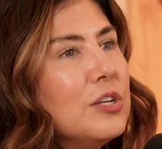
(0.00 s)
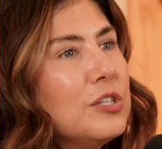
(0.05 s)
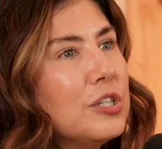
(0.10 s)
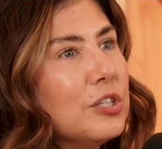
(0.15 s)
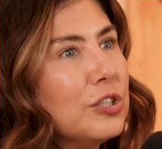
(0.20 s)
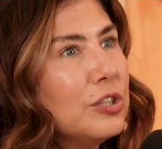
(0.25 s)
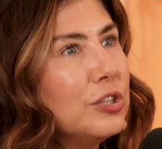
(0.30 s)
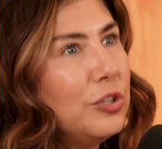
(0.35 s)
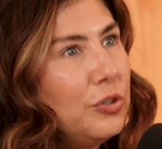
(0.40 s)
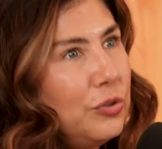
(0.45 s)

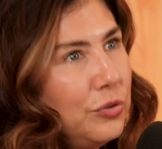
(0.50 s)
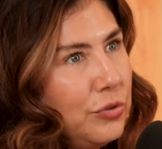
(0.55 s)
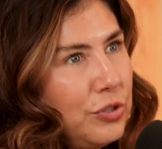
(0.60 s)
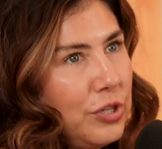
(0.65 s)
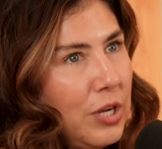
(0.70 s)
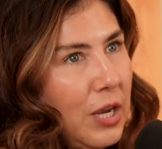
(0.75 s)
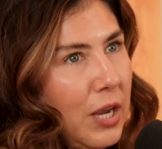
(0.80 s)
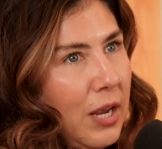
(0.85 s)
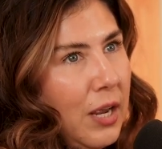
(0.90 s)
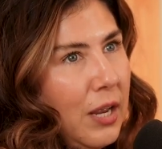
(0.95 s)

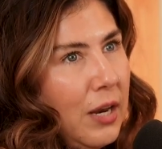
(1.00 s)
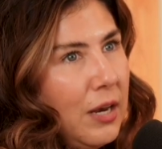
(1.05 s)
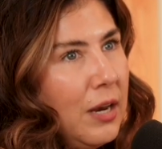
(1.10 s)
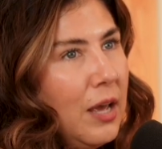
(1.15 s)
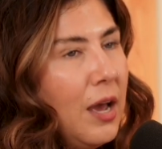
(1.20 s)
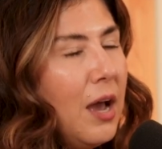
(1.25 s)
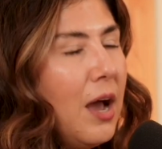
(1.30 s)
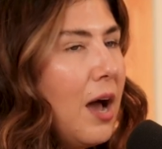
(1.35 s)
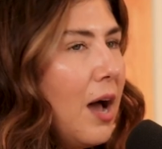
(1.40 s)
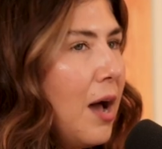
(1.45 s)

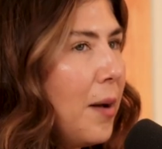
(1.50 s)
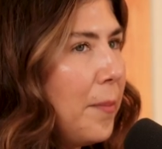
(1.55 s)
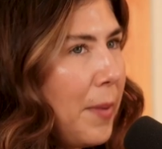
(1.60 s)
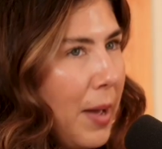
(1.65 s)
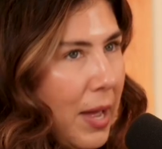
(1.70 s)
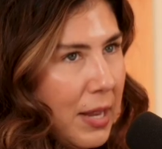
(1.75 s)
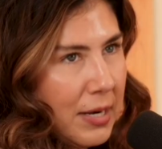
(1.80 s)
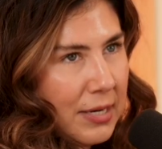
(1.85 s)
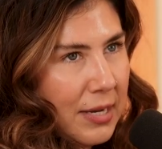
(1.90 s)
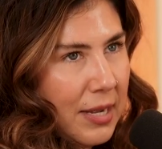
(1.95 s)
delusion,
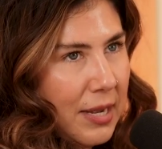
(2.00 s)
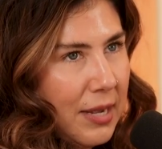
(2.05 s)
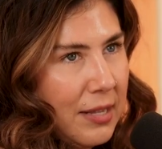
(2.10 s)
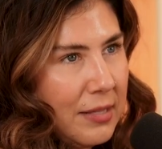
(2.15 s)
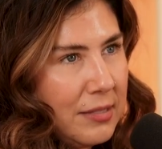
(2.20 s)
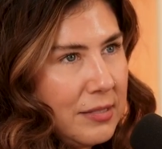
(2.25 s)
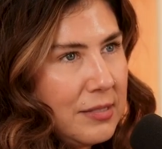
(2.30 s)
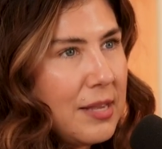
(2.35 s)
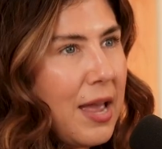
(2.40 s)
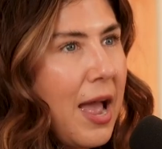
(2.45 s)

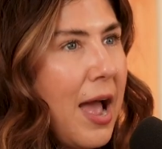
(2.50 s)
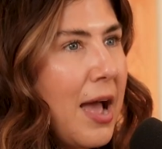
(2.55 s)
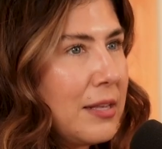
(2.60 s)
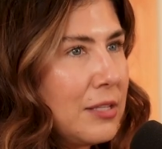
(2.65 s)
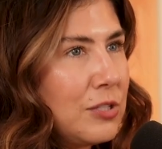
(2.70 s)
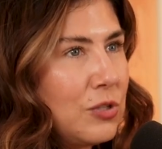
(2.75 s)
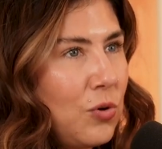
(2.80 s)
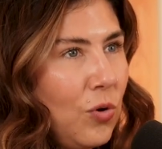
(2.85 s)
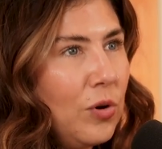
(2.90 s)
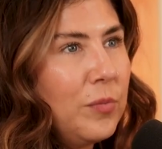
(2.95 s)
abundance
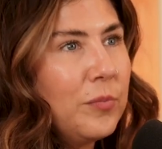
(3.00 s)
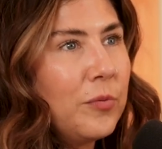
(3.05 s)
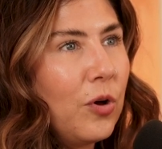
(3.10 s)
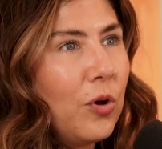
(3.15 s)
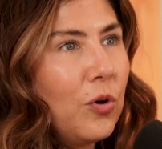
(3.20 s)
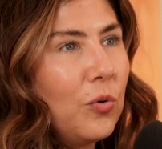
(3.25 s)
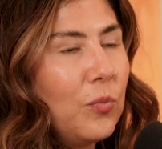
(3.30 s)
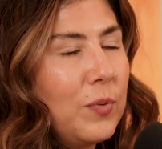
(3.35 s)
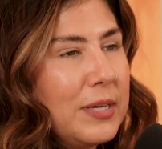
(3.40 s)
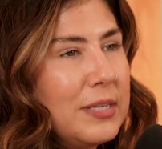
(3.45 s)
as normal.